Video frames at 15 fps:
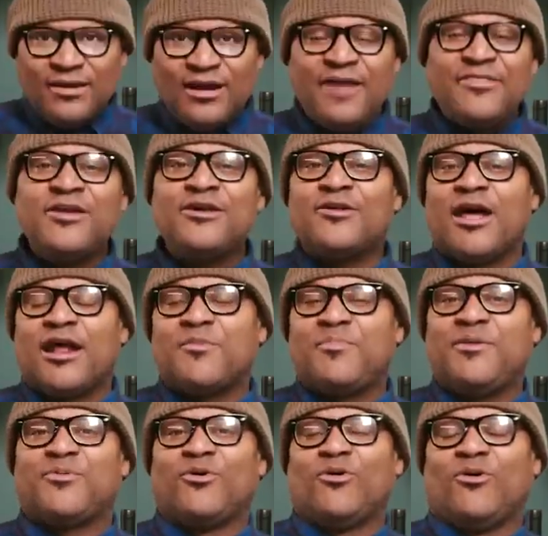I think a lot of
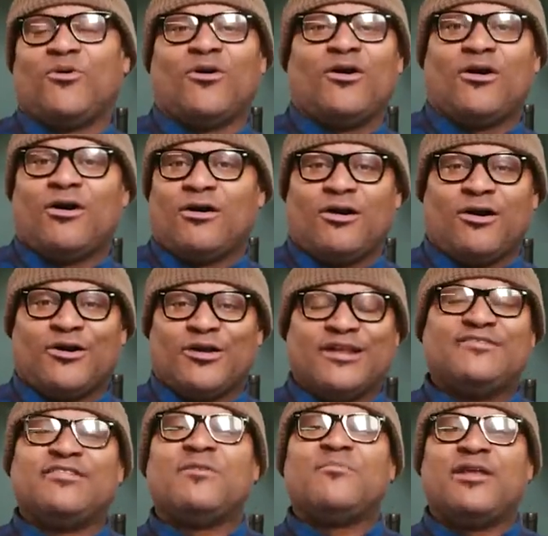people are
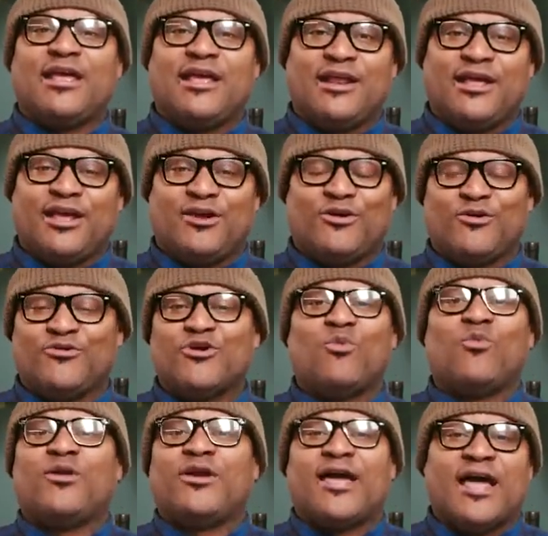intimidated or
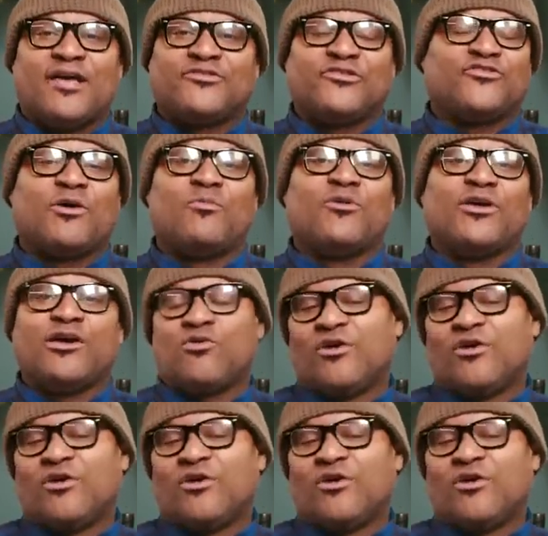don't want to ask the sommelier